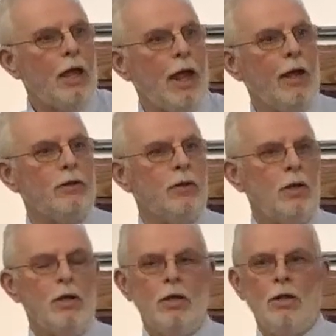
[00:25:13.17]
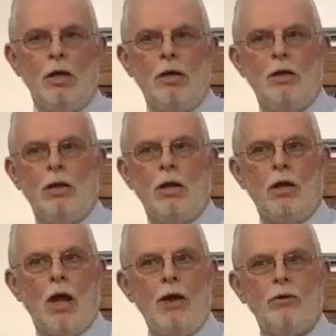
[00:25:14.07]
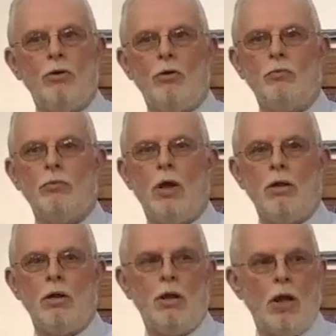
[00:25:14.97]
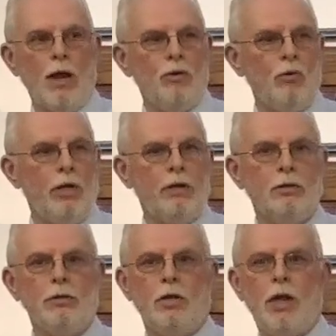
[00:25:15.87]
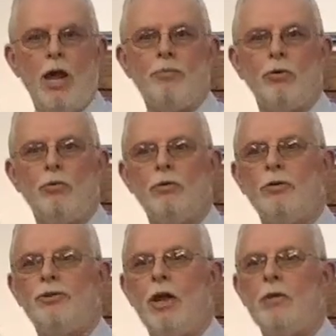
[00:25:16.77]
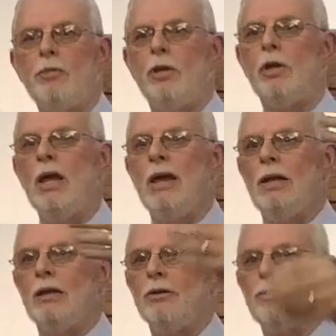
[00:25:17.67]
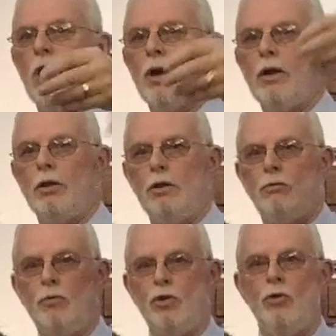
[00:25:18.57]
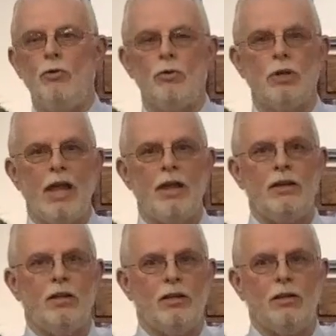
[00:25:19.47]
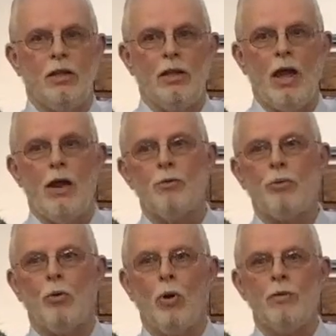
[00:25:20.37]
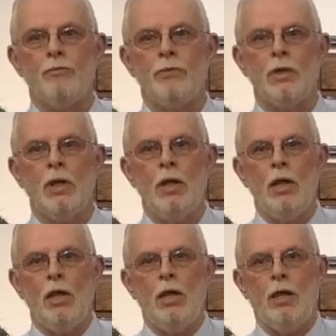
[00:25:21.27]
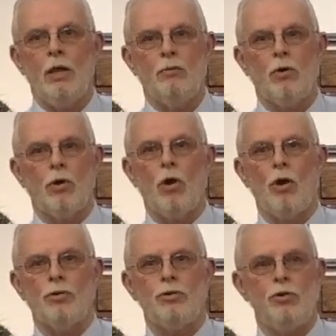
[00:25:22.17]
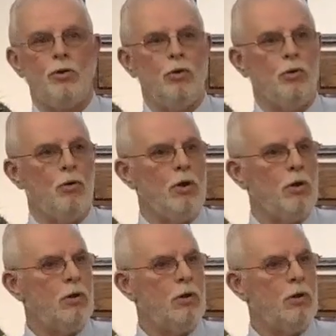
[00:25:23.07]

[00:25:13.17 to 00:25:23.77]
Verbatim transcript: And I don't know, I know in the capital of Zambia, Lusaka, when you land in the airport, it will cost you,